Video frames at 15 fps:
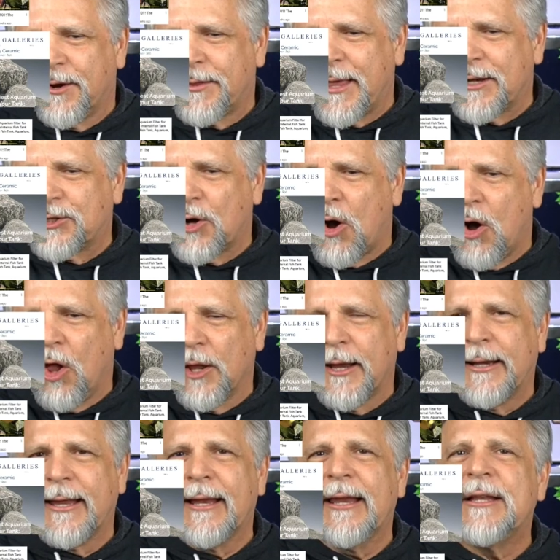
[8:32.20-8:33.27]
That's all
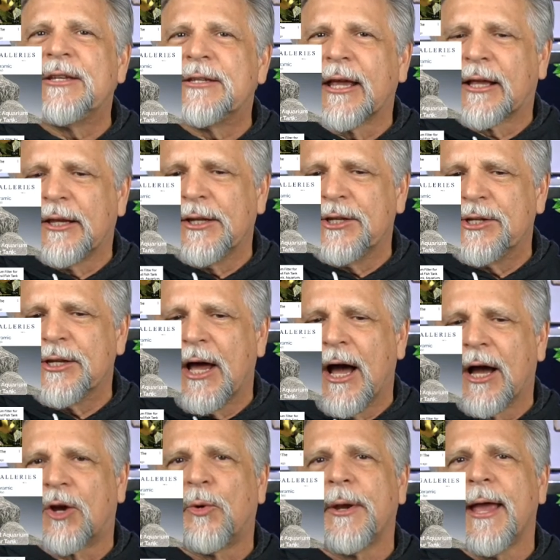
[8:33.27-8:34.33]
an Elite Cichlid's
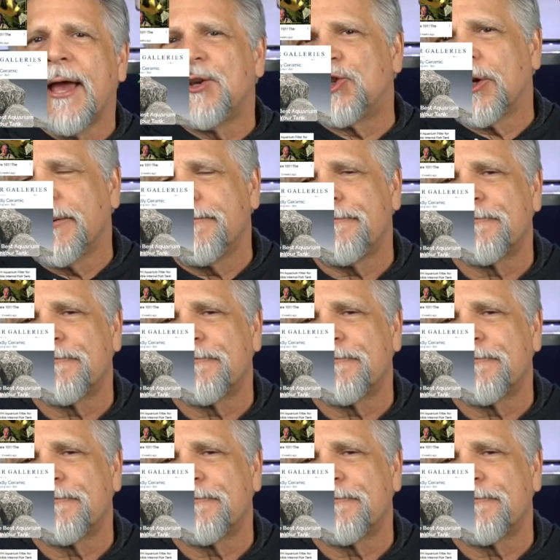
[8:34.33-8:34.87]
uh, creation.